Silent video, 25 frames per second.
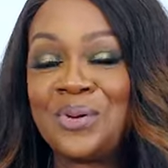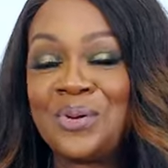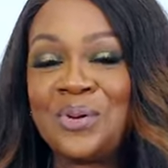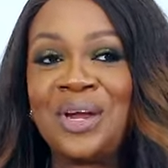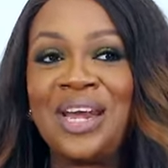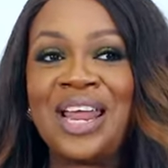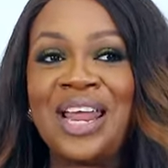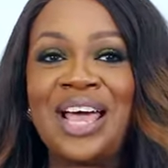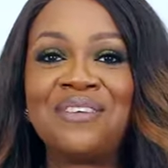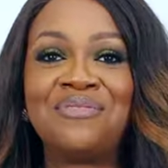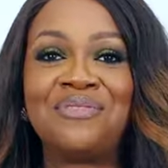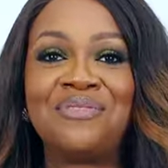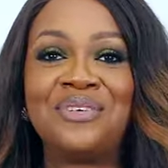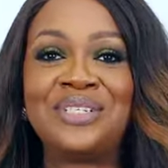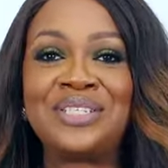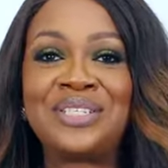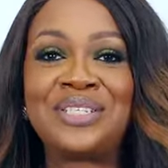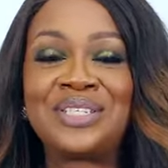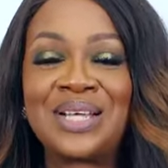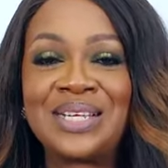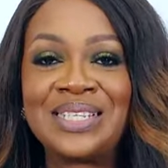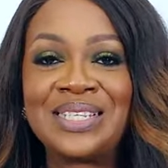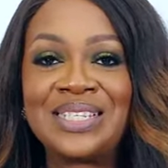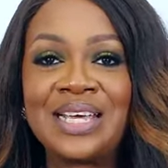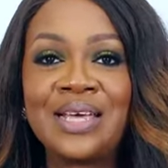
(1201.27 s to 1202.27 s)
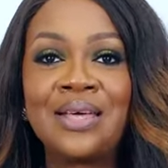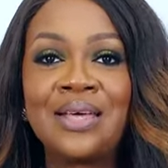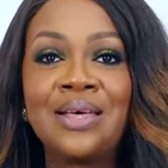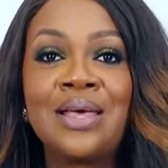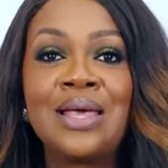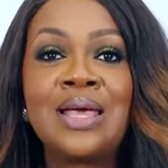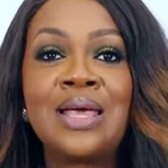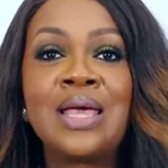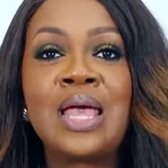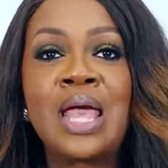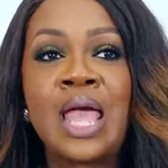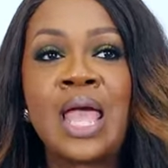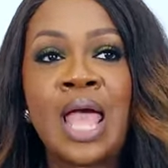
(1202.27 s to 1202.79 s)
go live on Sunday.
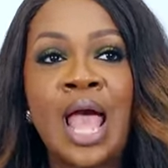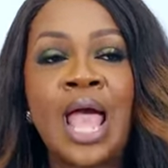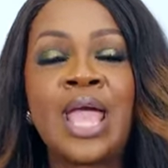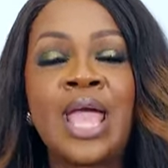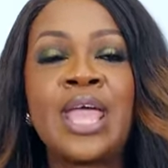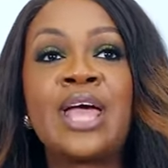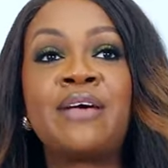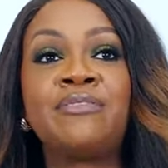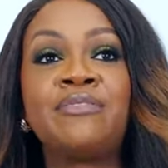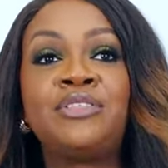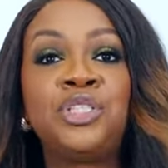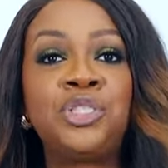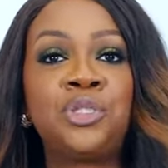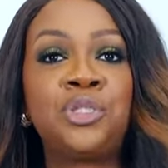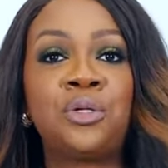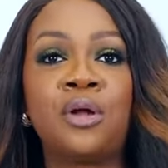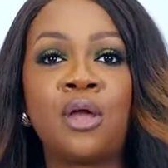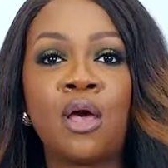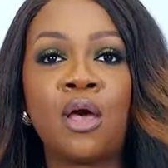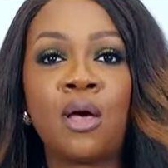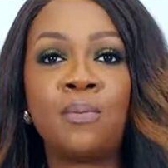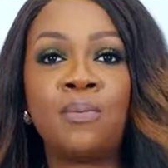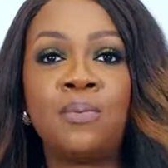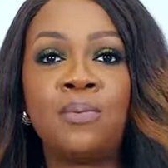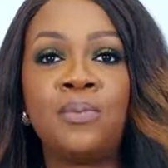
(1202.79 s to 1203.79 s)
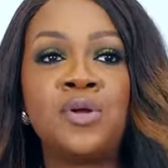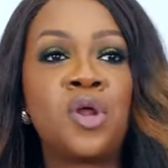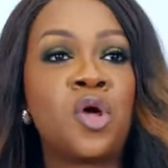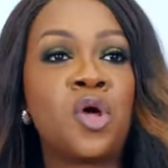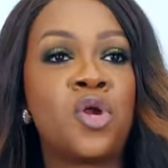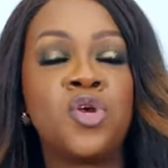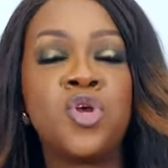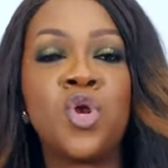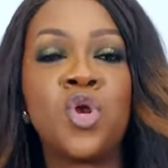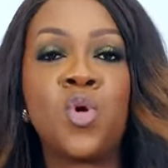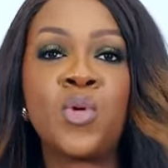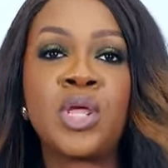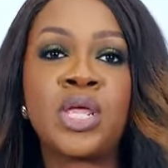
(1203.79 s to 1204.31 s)
I have shown up not
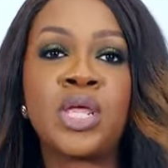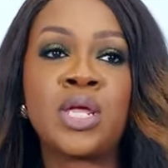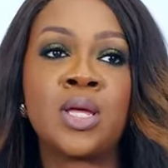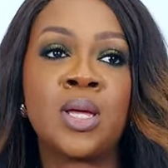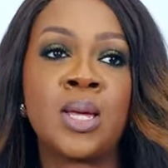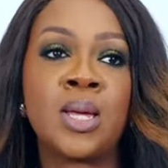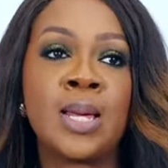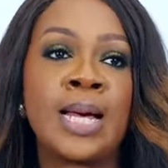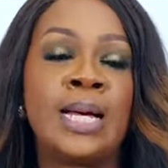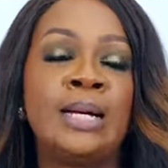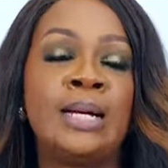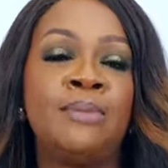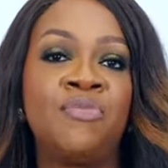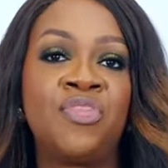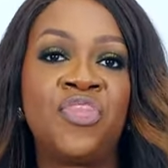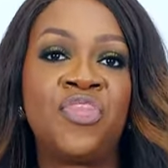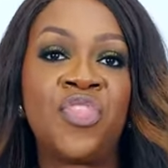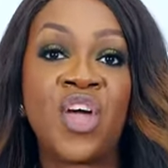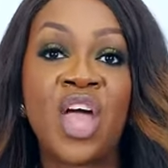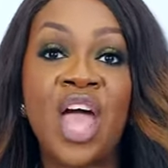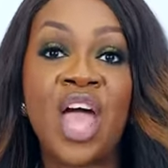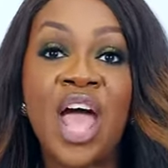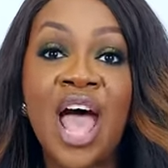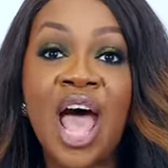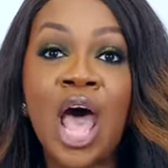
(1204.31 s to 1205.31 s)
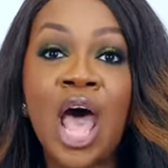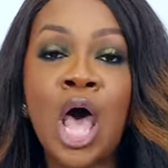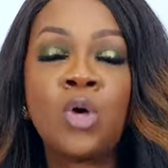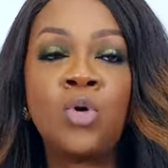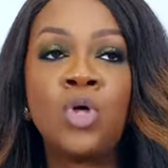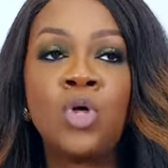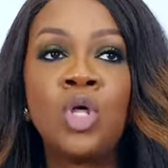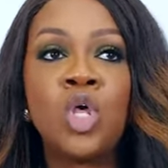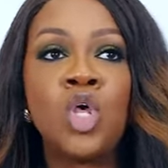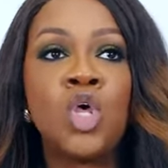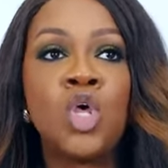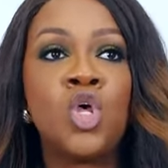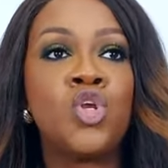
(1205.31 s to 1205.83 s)
knowing um, the how,
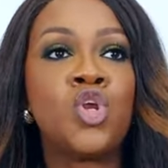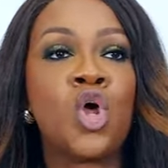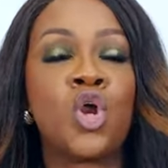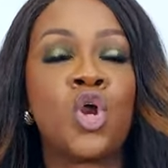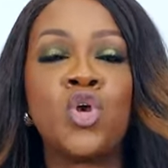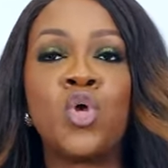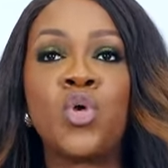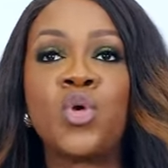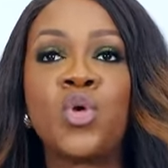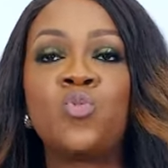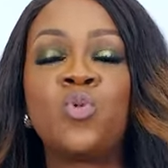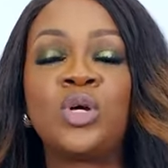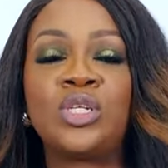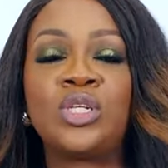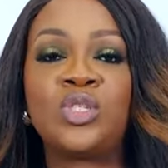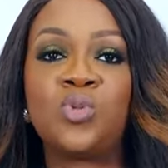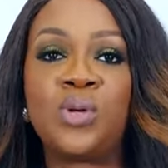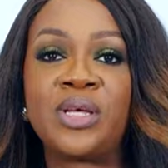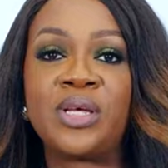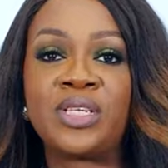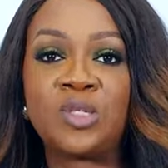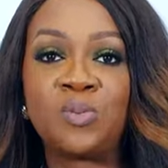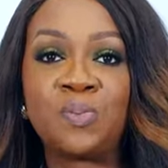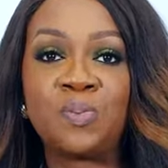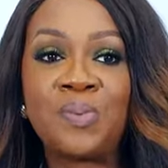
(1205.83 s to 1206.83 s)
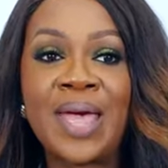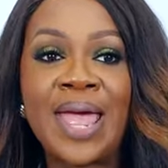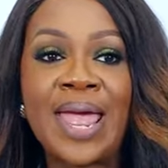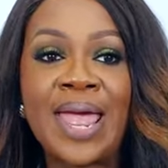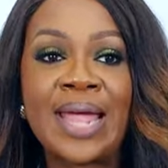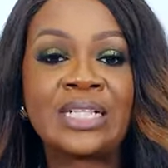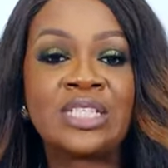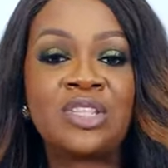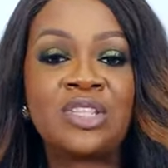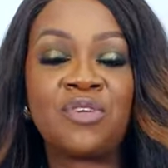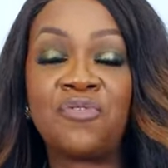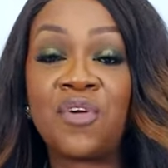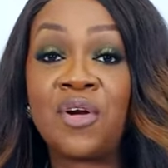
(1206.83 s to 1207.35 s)
not knowing what to
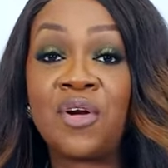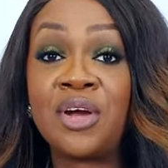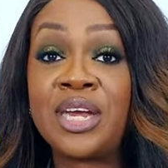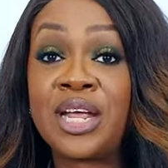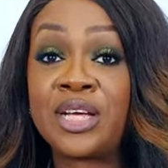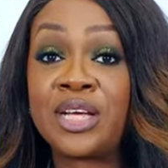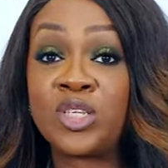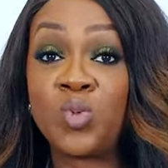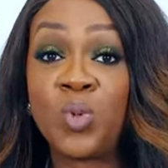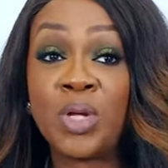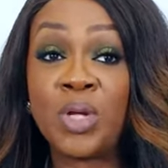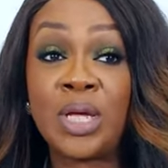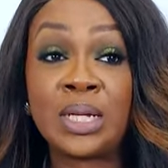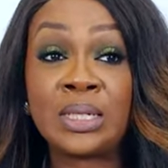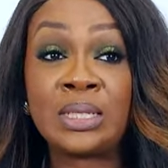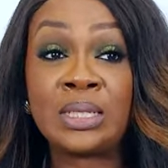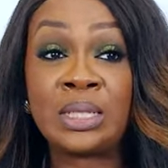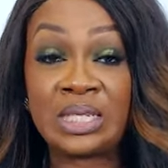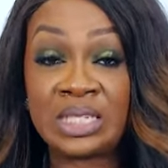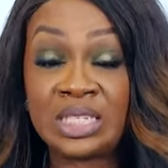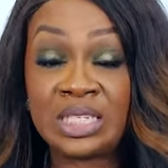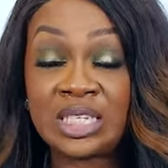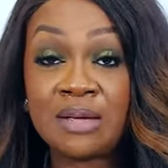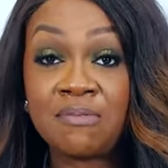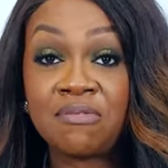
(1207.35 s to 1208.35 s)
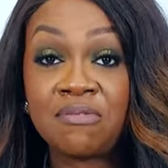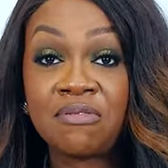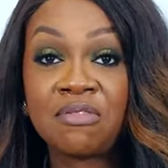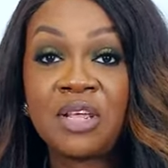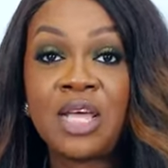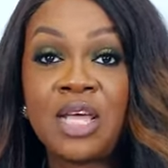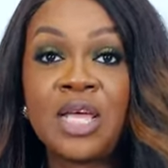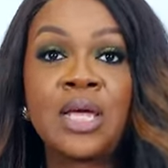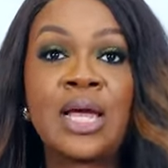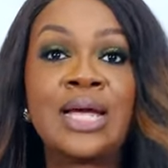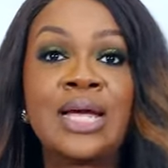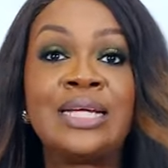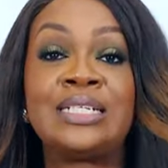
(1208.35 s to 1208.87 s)
expect. The very next week, the same
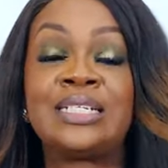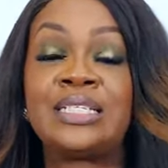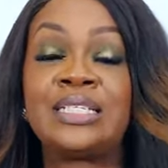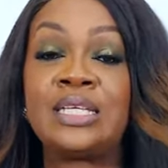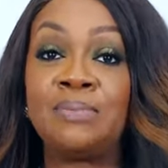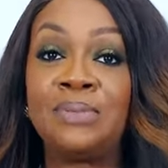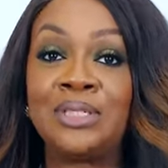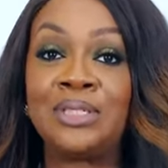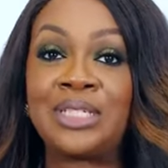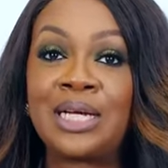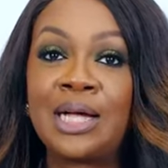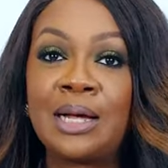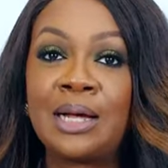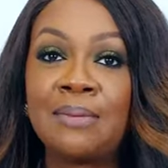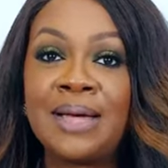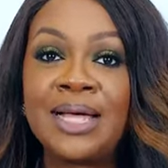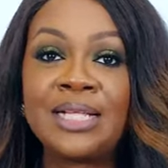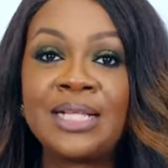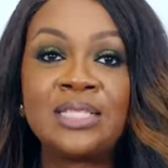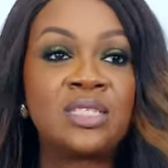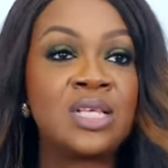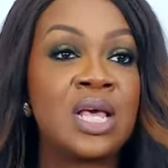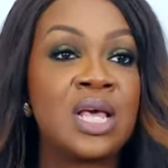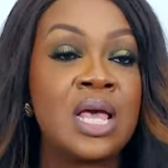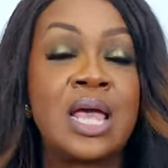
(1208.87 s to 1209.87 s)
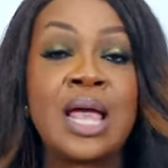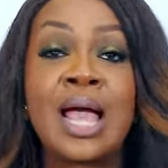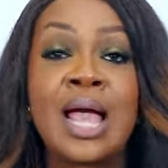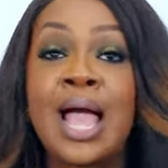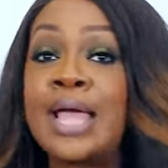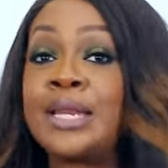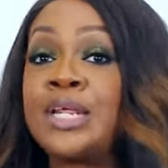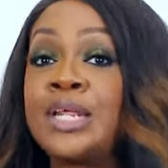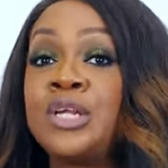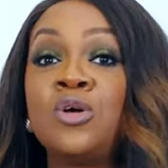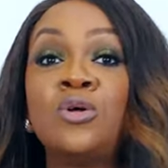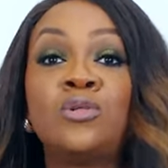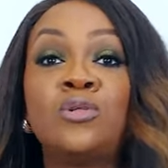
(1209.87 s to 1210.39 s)
thing. I disabled comments.
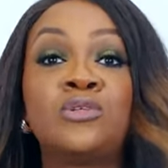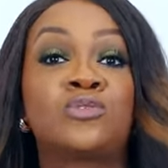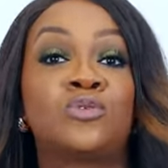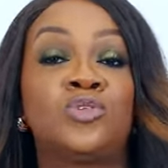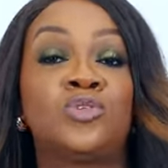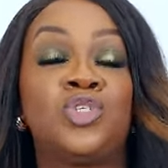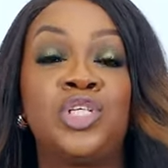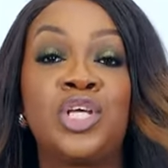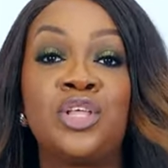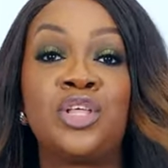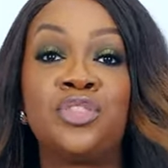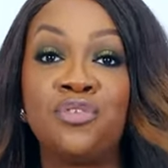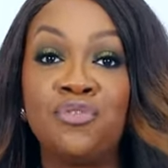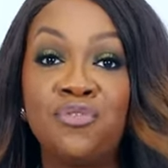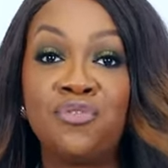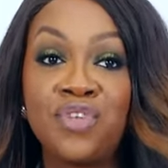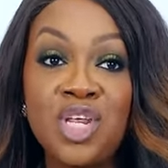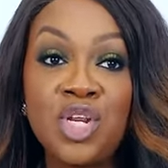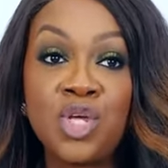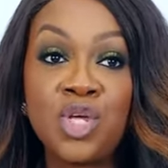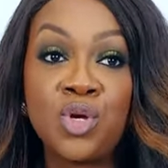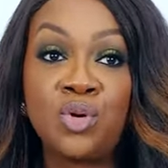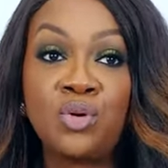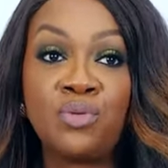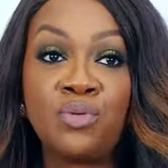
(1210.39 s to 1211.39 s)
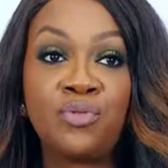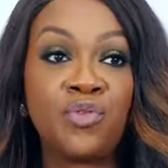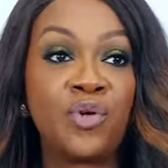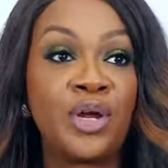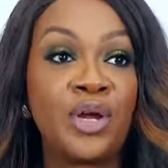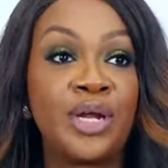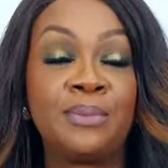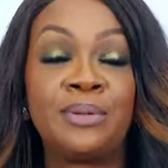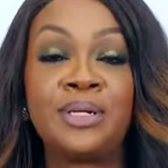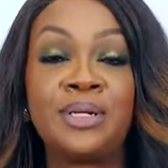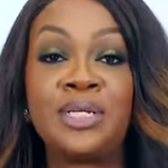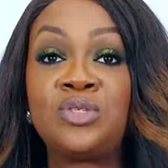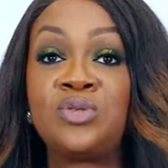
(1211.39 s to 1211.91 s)
I didn't also share the video for
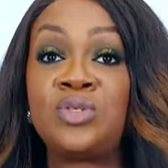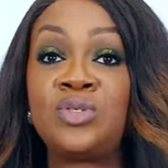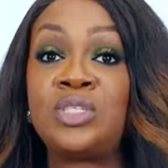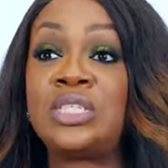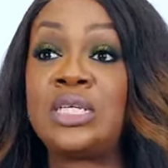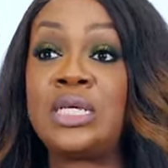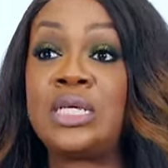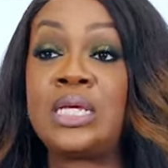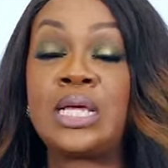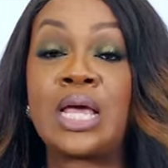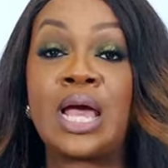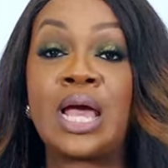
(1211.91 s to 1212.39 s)
anybody to see